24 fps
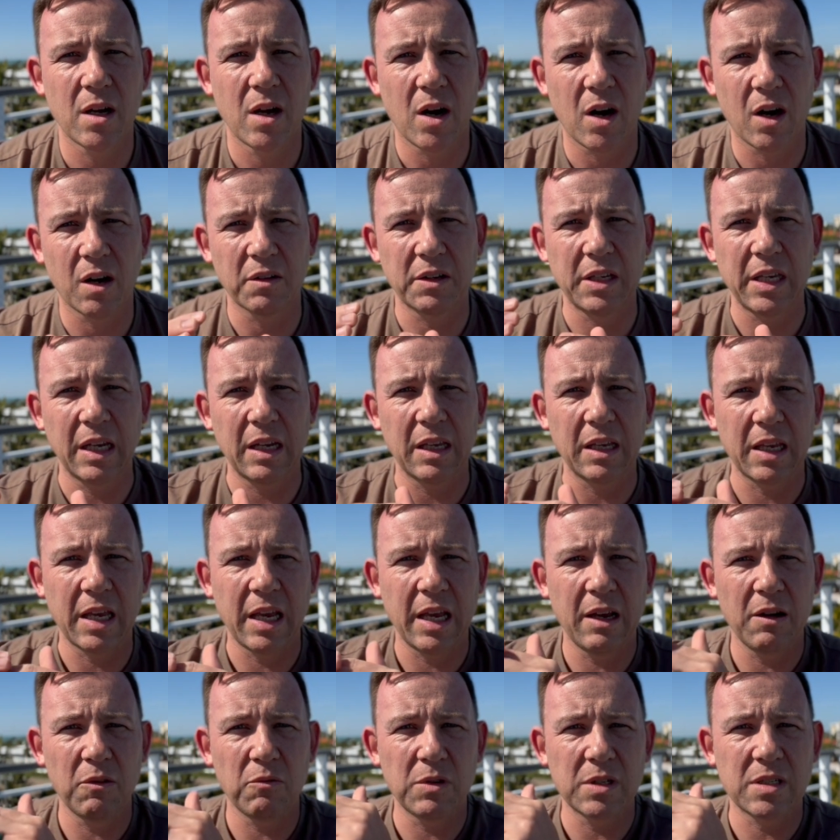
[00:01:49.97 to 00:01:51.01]
are getting
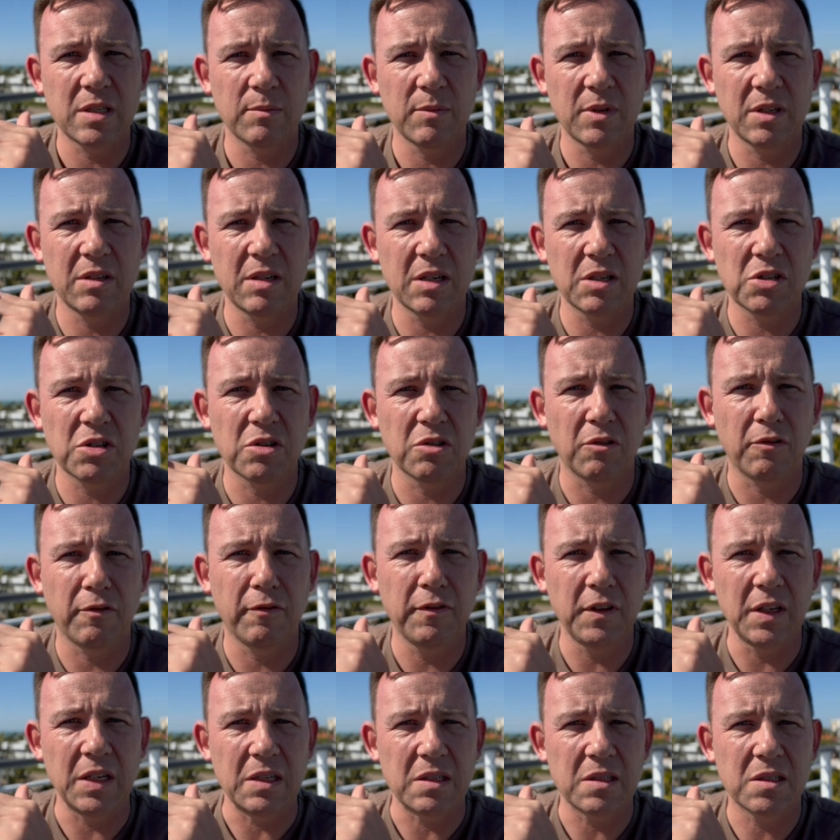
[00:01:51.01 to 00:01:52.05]
hit with some additional
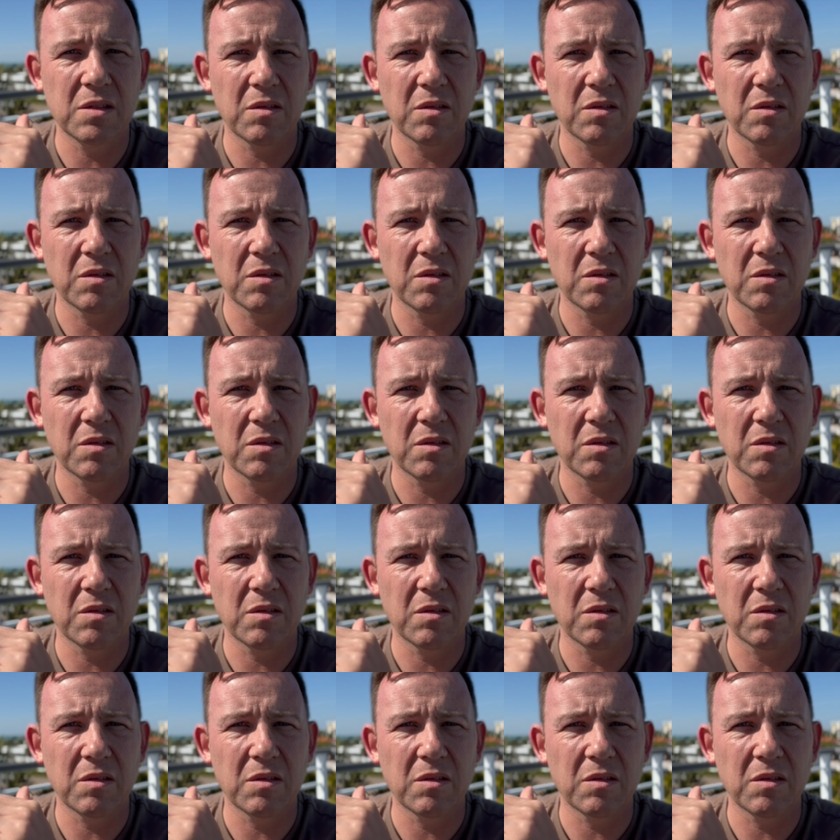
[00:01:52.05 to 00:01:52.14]
fees.